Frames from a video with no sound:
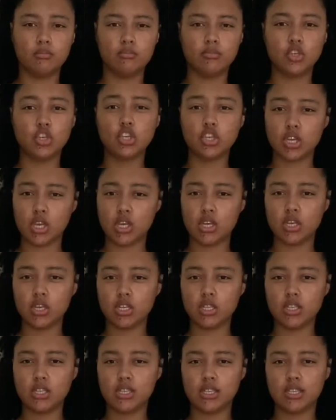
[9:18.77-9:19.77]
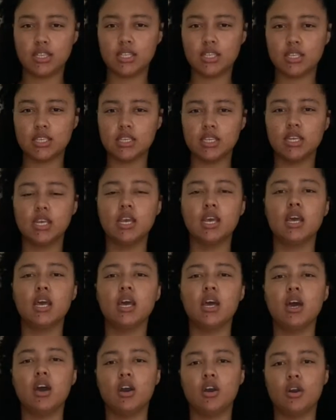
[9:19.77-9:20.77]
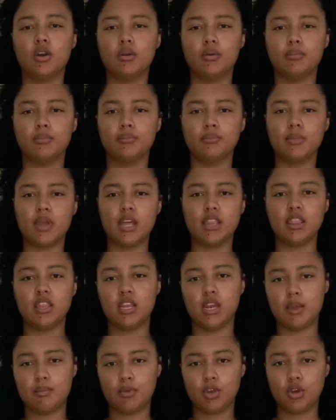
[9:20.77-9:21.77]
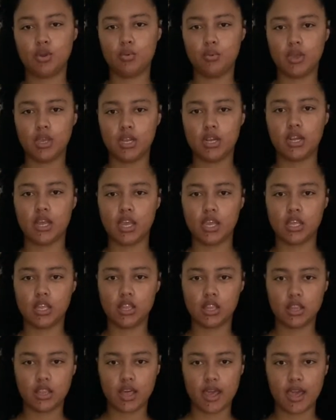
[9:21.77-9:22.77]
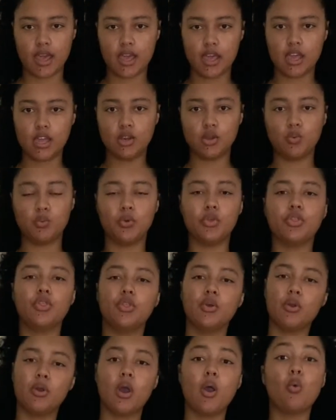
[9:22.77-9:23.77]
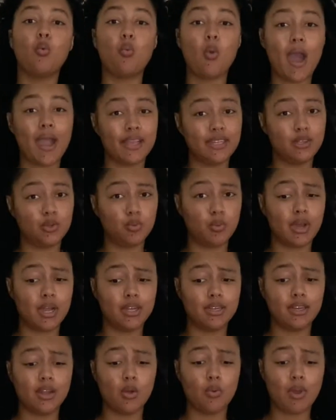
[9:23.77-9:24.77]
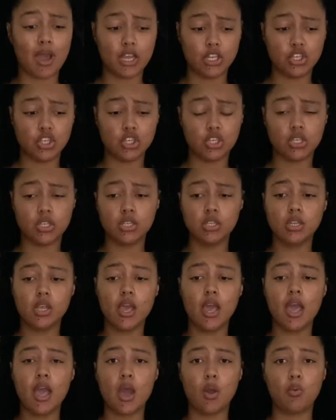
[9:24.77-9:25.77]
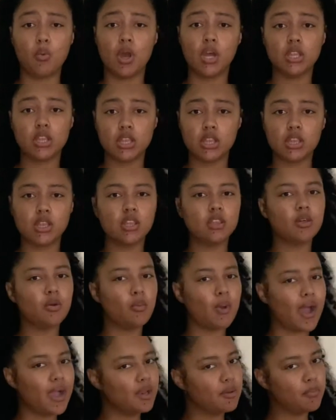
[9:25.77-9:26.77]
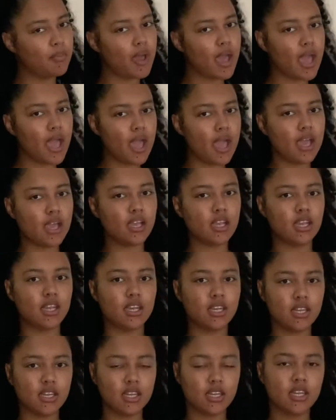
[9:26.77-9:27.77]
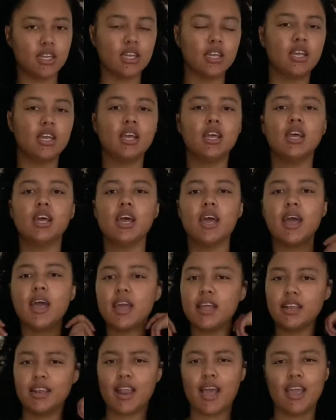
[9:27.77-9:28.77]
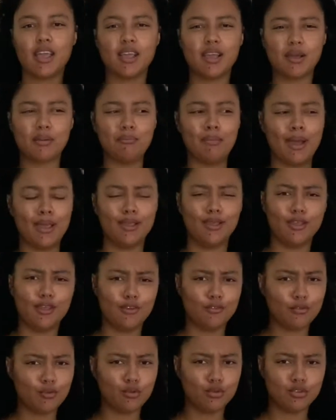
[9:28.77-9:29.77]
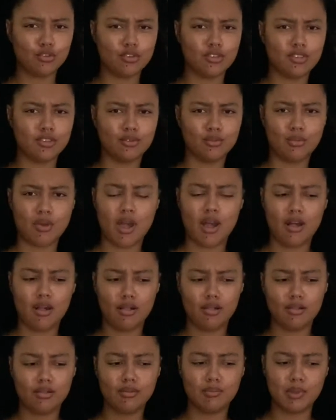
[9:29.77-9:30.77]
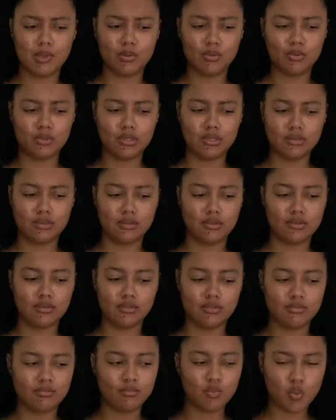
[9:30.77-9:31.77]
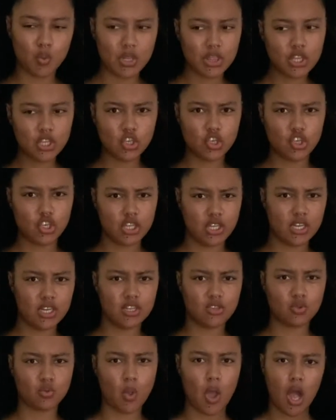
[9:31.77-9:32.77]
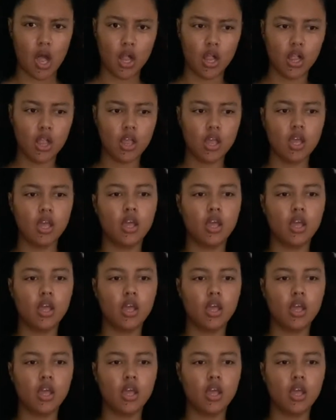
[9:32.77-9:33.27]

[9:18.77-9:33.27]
shirt. And then I'm gonna wear it like that with a white shirt with the white bag and like my Air Forces as well, because with this jean as well.